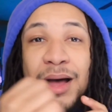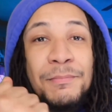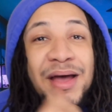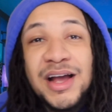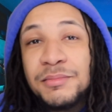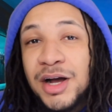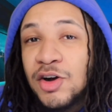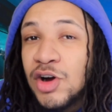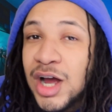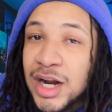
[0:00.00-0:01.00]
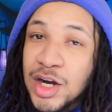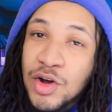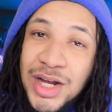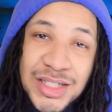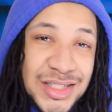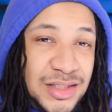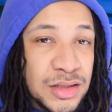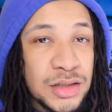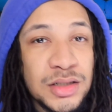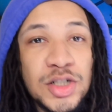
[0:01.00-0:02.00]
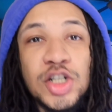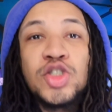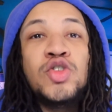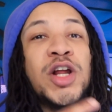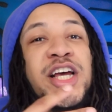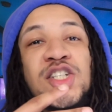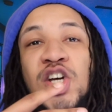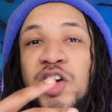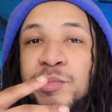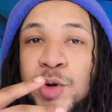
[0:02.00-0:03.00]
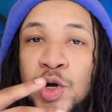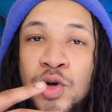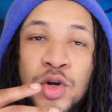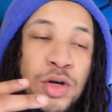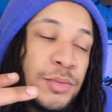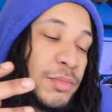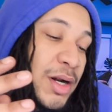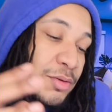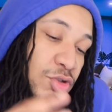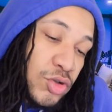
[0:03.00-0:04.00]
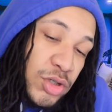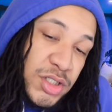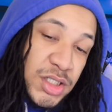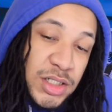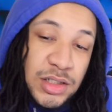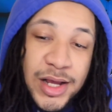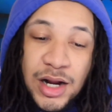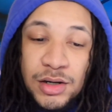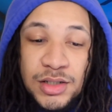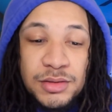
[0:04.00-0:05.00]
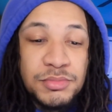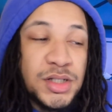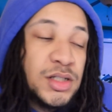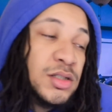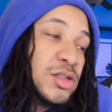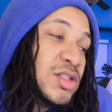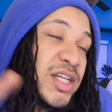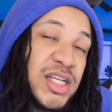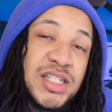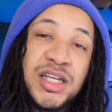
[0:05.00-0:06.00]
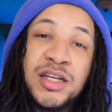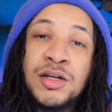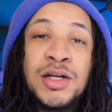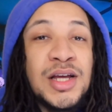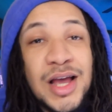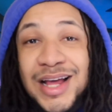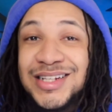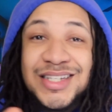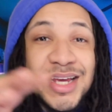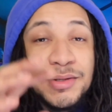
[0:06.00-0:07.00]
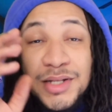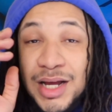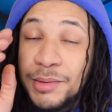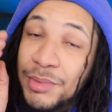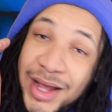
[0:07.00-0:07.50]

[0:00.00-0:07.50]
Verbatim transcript: I'm back in my grind. I know I just took two days off, bro, but I was doing shit, handling some business, sick as hell at the same time.